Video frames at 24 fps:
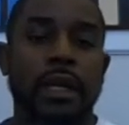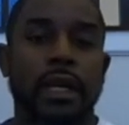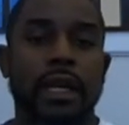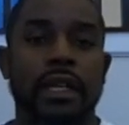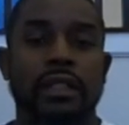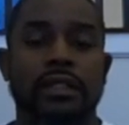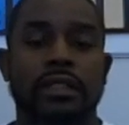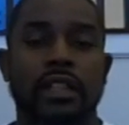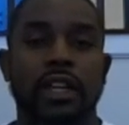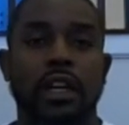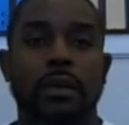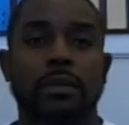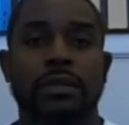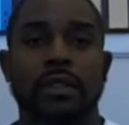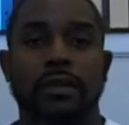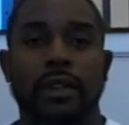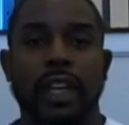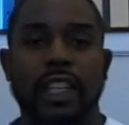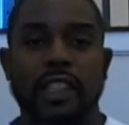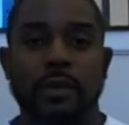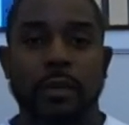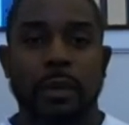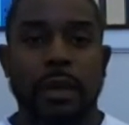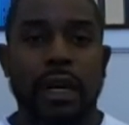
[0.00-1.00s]
in terms of
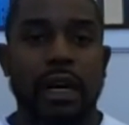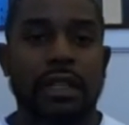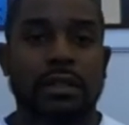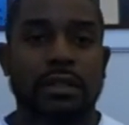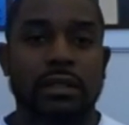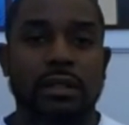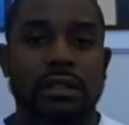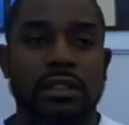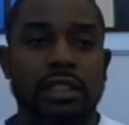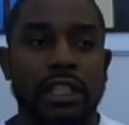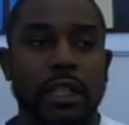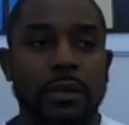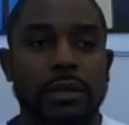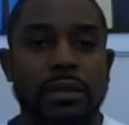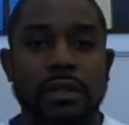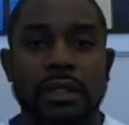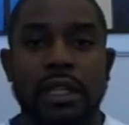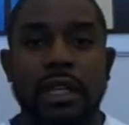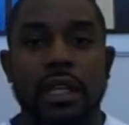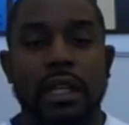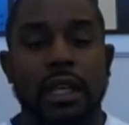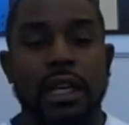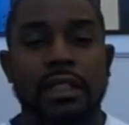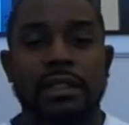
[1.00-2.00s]
like sponsorships,
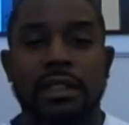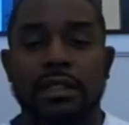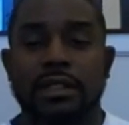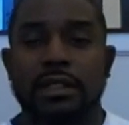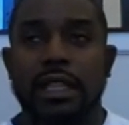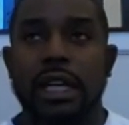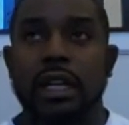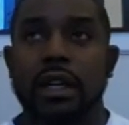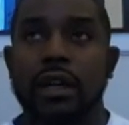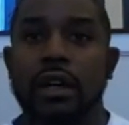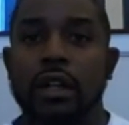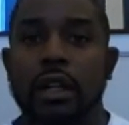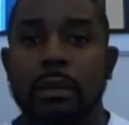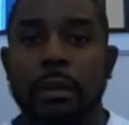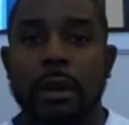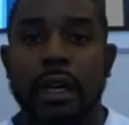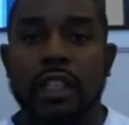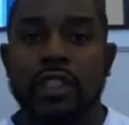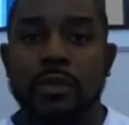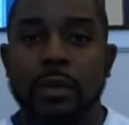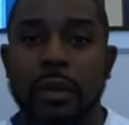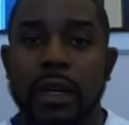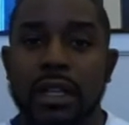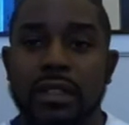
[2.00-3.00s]
because it's not all
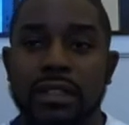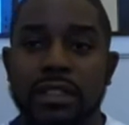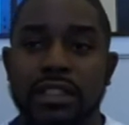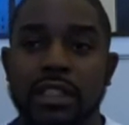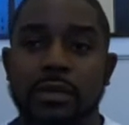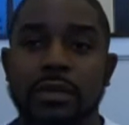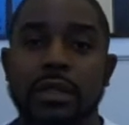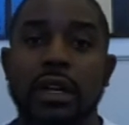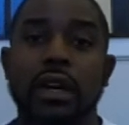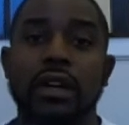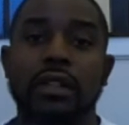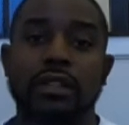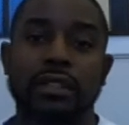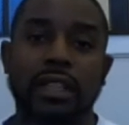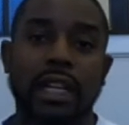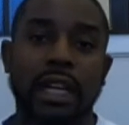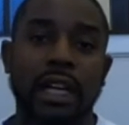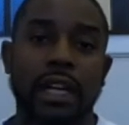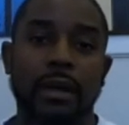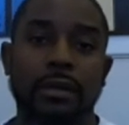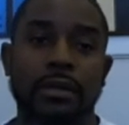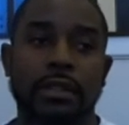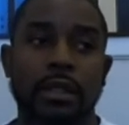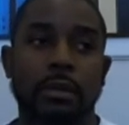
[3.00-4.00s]
about sponsorships all the time.